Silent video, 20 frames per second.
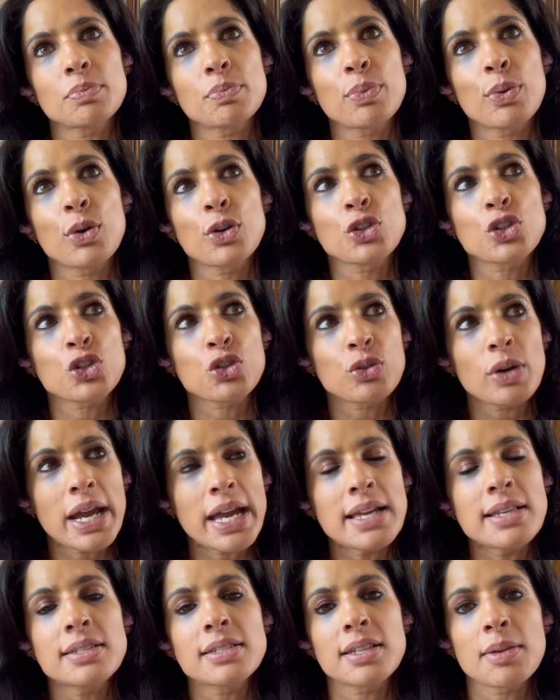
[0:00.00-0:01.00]

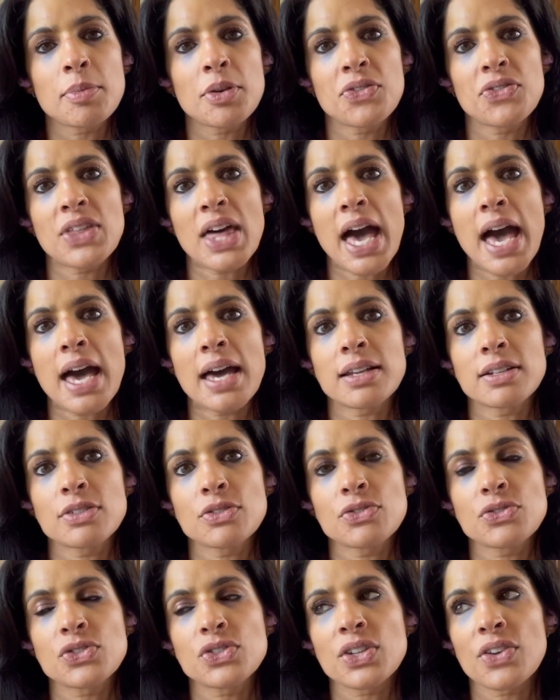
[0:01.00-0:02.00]
portrays some of that
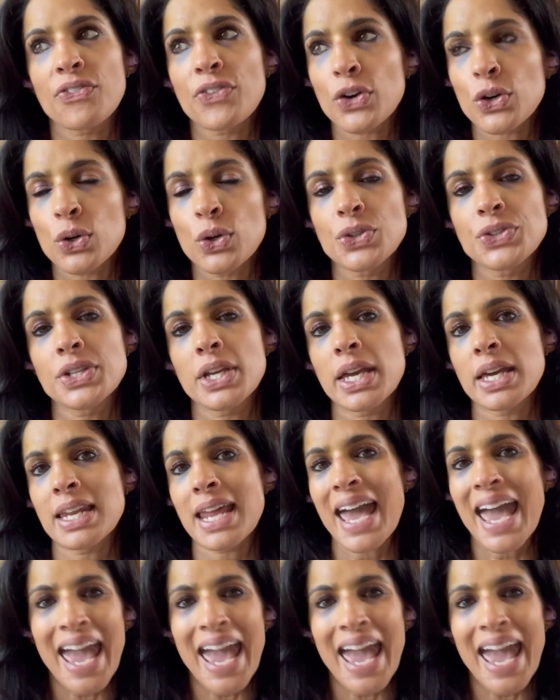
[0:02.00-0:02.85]
difficulty and